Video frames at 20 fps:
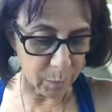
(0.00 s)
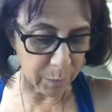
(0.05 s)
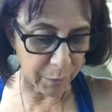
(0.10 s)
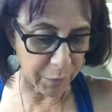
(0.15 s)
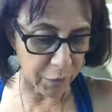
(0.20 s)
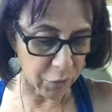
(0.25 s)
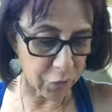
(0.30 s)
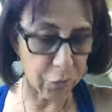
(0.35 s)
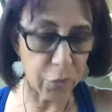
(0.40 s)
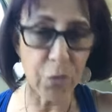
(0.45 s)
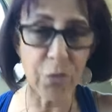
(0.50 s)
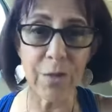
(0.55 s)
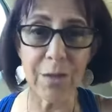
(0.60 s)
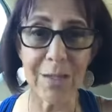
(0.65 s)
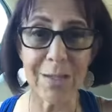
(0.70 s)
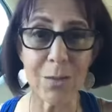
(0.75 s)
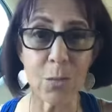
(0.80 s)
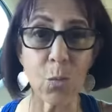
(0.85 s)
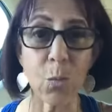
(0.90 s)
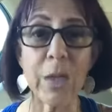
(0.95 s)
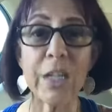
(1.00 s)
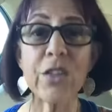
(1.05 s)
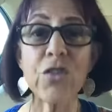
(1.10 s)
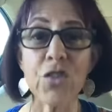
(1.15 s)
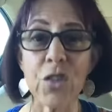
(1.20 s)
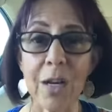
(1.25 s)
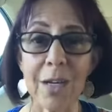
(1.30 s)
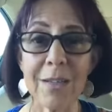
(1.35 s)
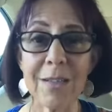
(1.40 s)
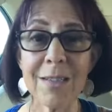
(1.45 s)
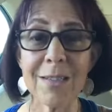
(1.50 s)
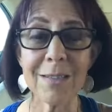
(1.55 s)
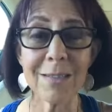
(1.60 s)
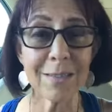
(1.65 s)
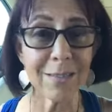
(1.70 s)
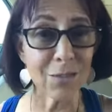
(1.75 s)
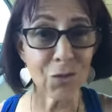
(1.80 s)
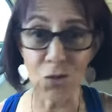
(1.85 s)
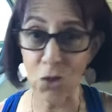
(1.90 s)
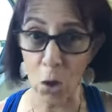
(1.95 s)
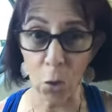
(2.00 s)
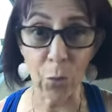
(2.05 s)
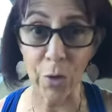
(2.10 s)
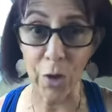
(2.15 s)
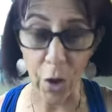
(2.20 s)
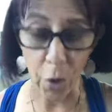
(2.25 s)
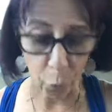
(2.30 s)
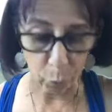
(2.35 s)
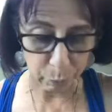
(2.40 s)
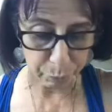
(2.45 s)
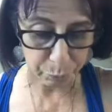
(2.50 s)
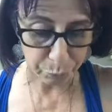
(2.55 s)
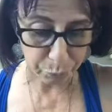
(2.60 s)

but the truth is we just don't know.